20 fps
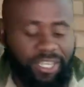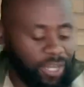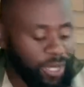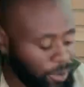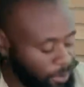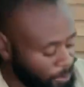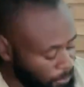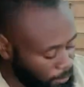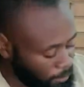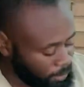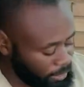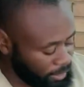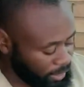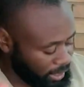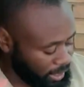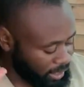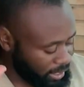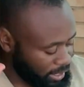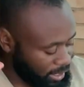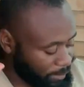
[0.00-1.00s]
on
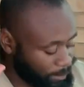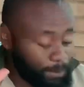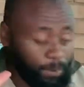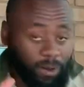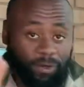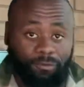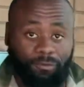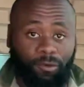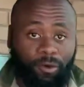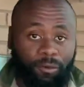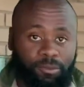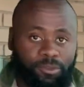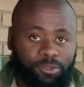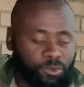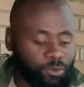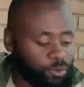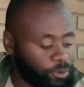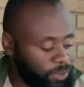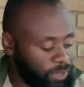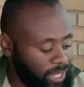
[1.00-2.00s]
their platform.
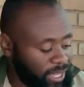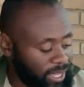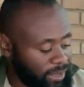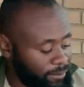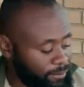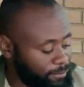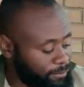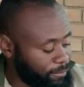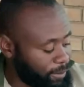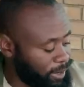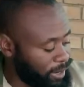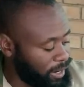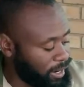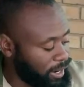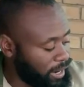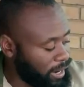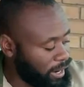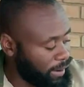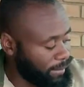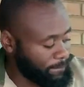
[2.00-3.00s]
So they have
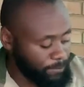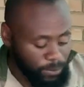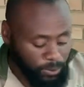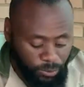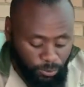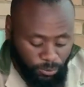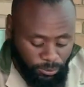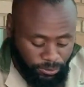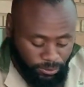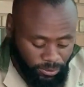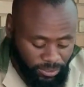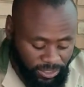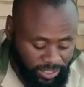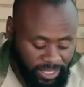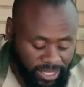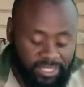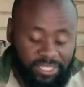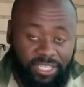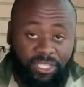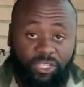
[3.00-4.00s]
new
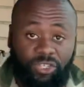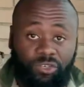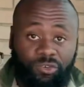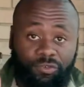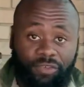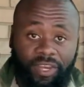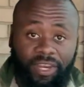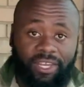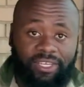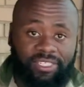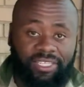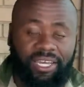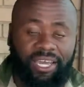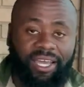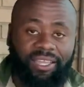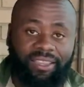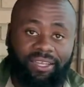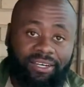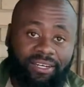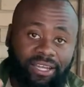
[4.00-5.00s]
drinkers and new feeders
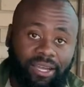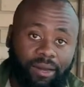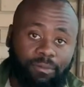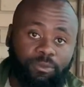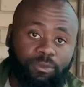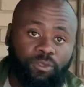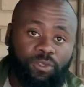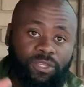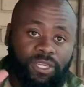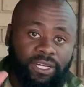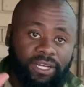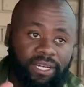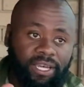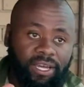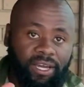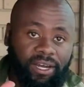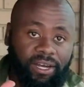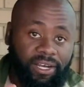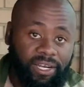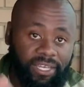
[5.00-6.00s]
that comes with
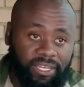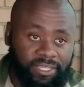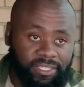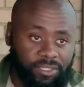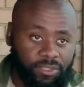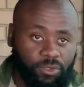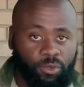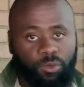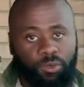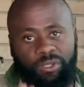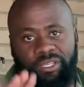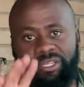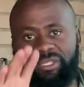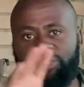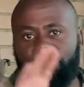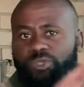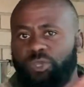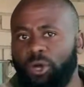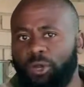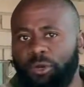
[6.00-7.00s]
legs. So there's
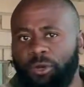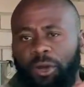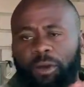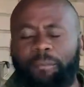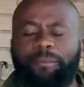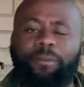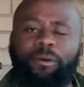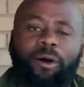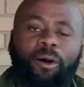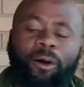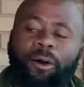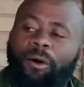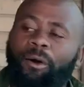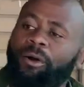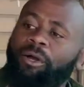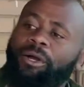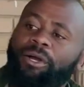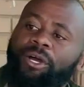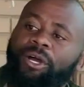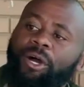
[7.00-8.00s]
no more
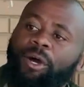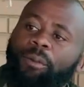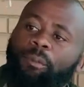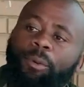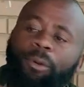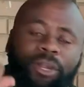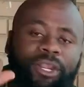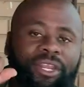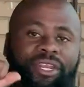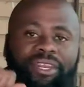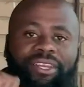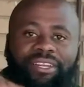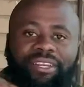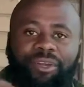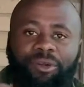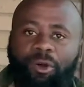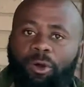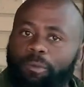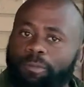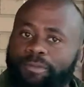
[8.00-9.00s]
putting
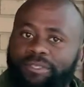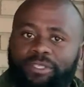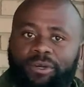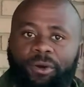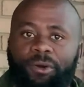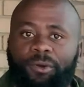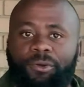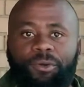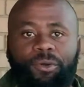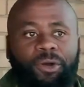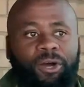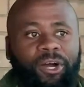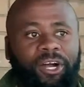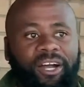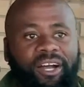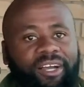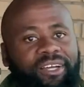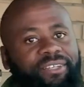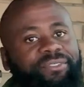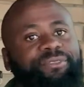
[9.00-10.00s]
ropes on
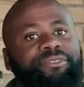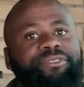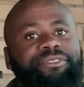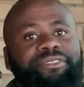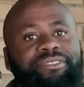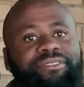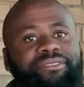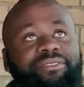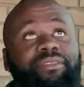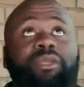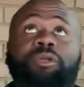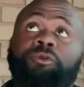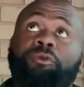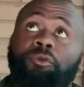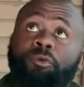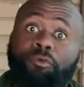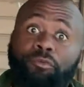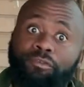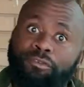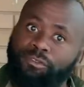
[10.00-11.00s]
your
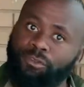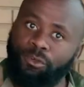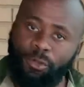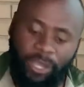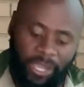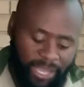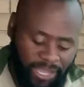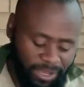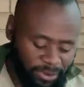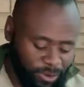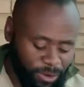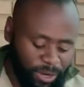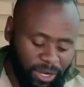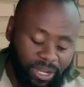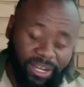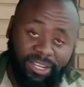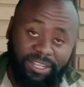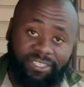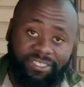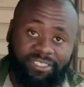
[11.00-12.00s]
roof to hang
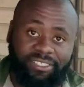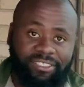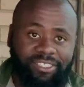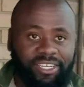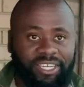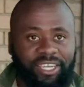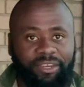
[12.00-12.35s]
your chicken